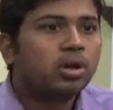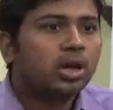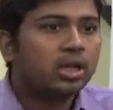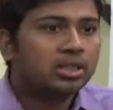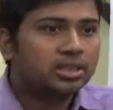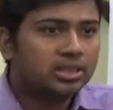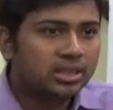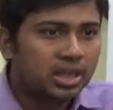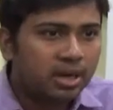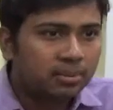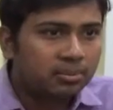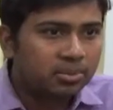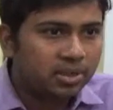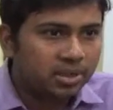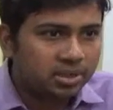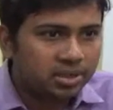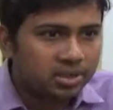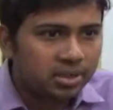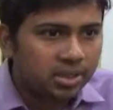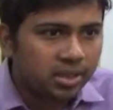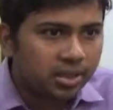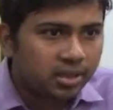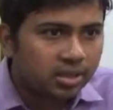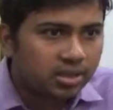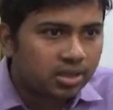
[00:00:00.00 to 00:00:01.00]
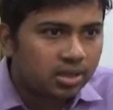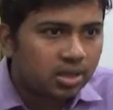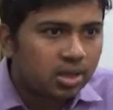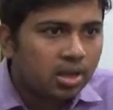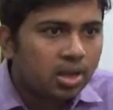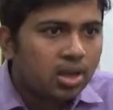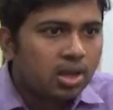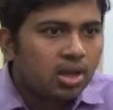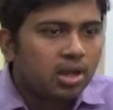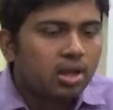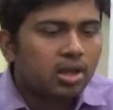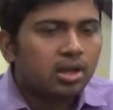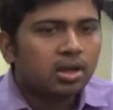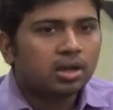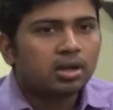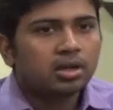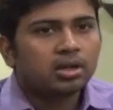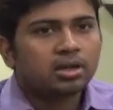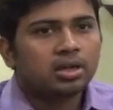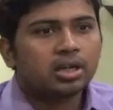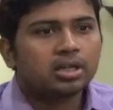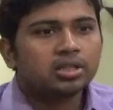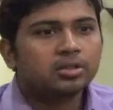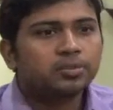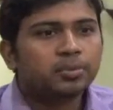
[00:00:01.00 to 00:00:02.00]
Ganjam district,
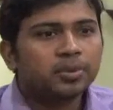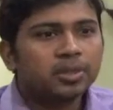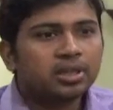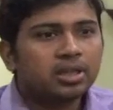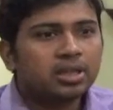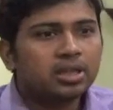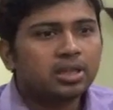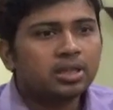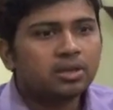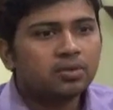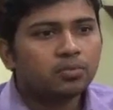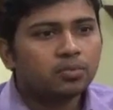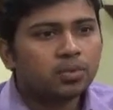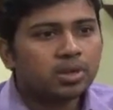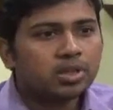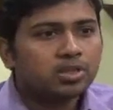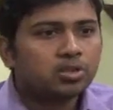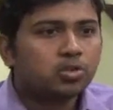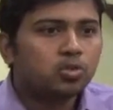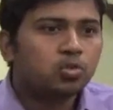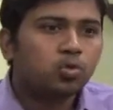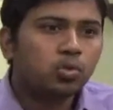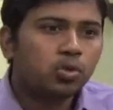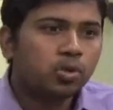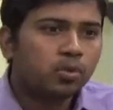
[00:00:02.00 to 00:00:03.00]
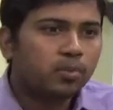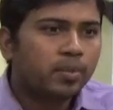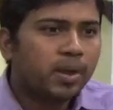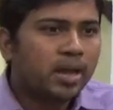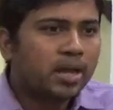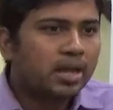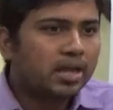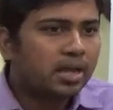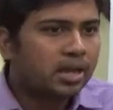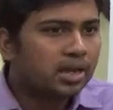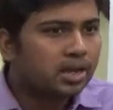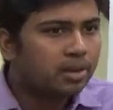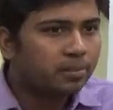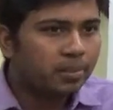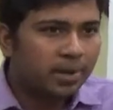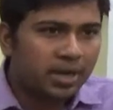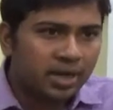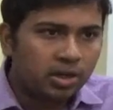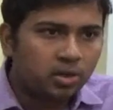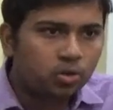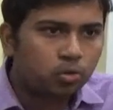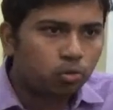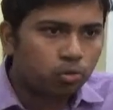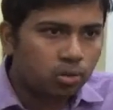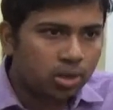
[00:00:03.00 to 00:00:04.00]
Gajapati was ruled by
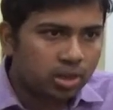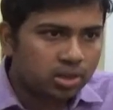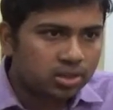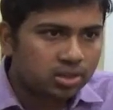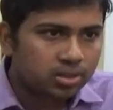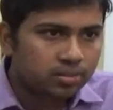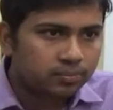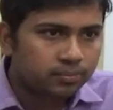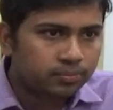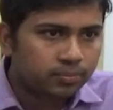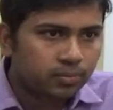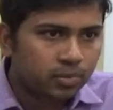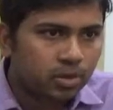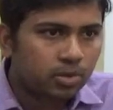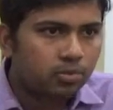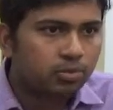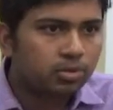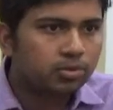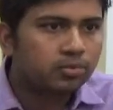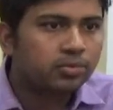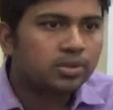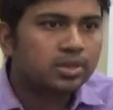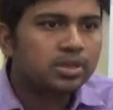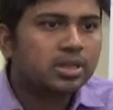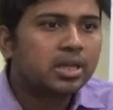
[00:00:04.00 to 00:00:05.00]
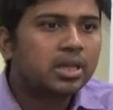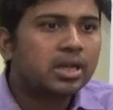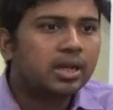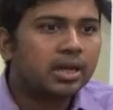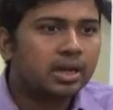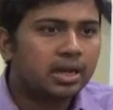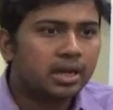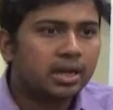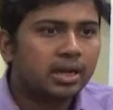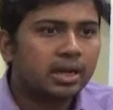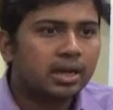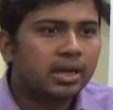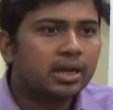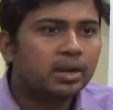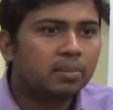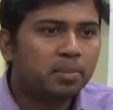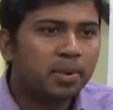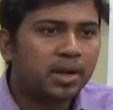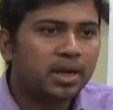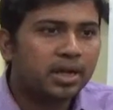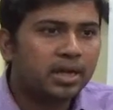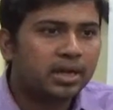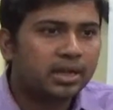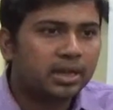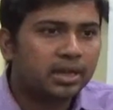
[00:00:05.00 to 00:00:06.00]
independent rulers. It was an
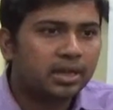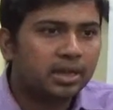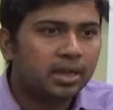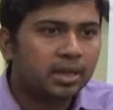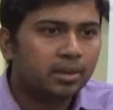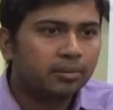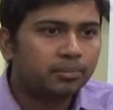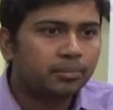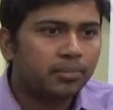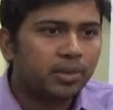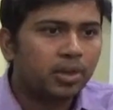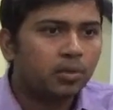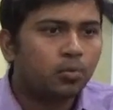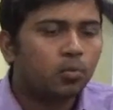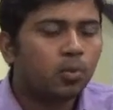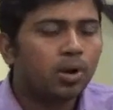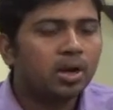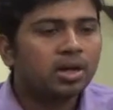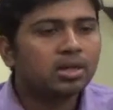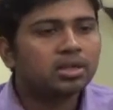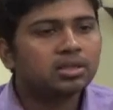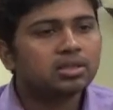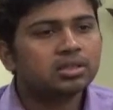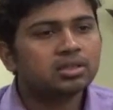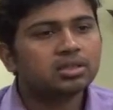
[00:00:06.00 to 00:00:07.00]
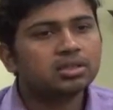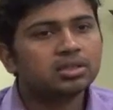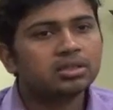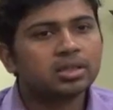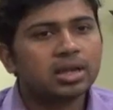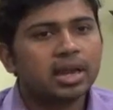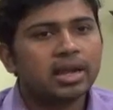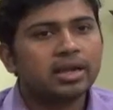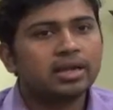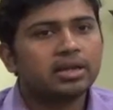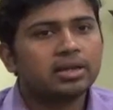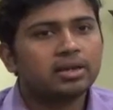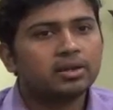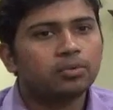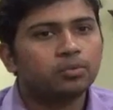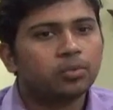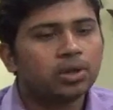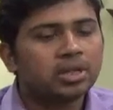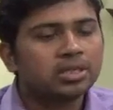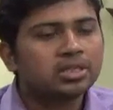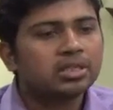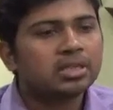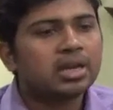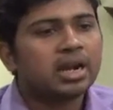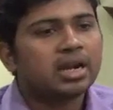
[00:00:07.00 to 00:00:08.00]
independent area. Now, once in
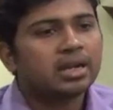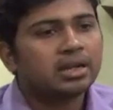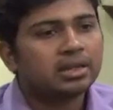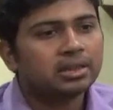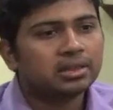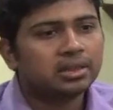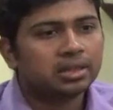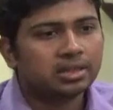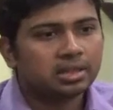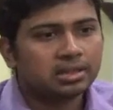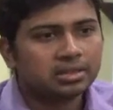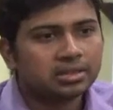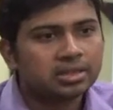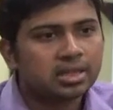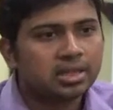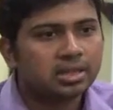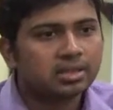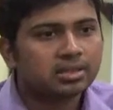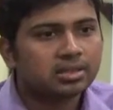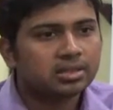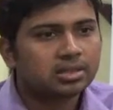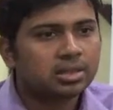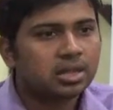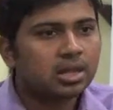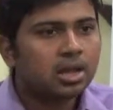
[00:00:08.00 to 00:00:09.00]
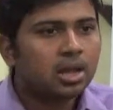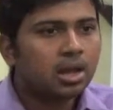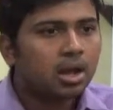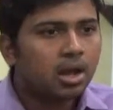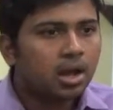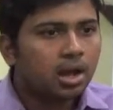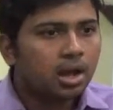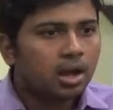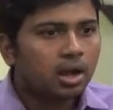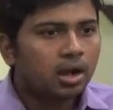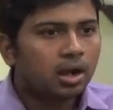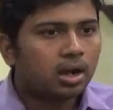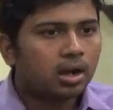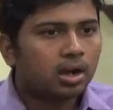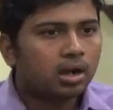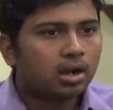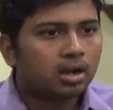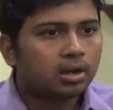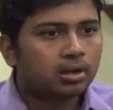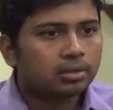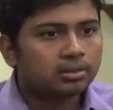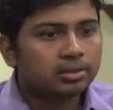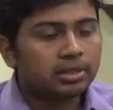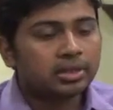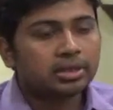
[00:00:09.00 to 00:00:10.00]
1936,
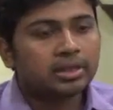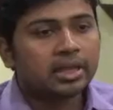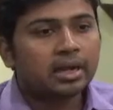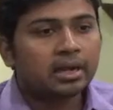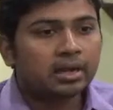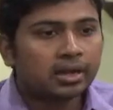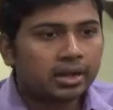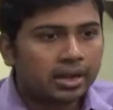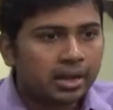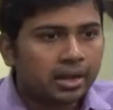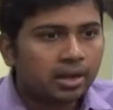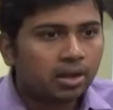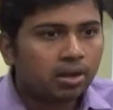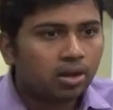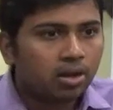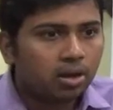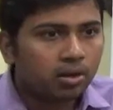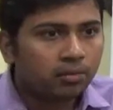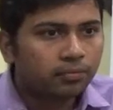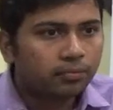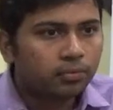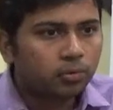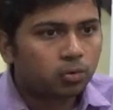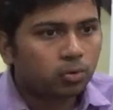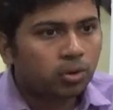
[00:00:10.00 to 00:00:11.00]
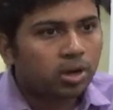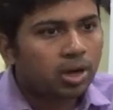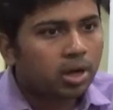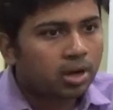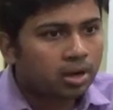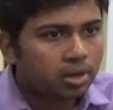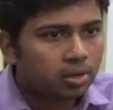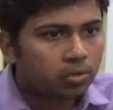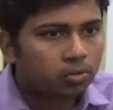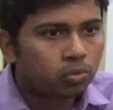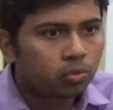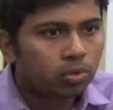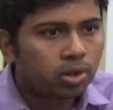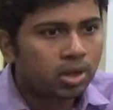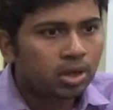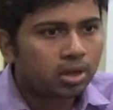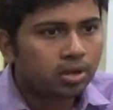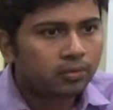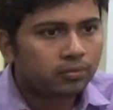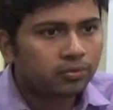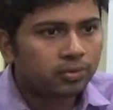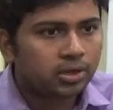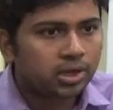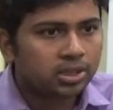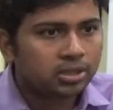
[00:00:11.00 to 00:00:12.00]
the then king of ruler
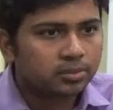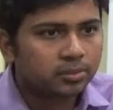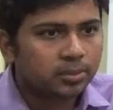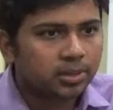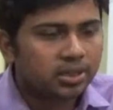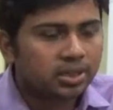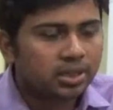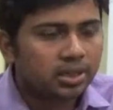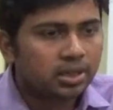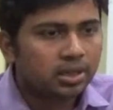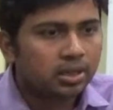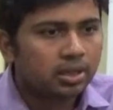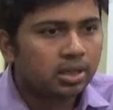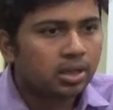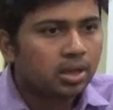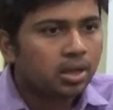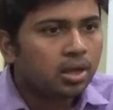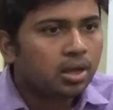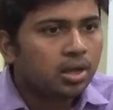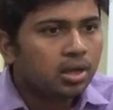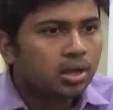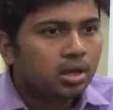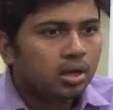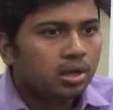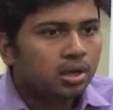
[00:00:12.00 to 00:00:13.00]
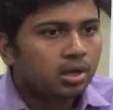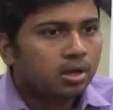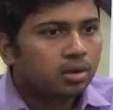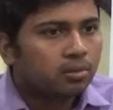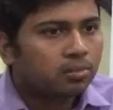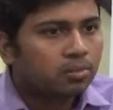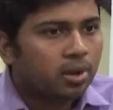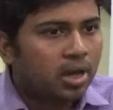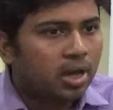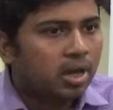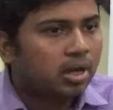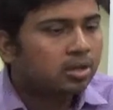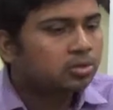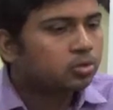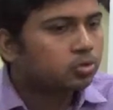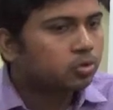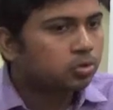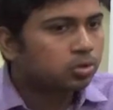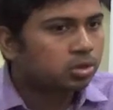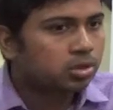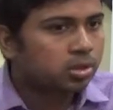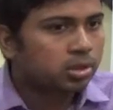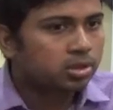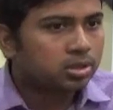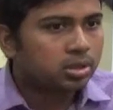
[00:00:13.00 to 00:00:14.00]
of Gajapati, Maharaj
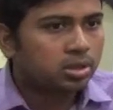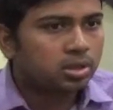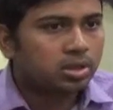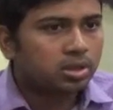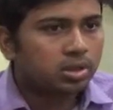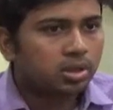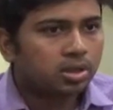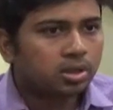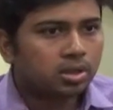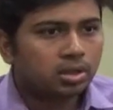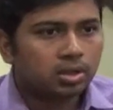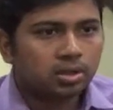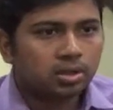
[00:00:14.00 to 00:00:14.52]
Krishna Chandra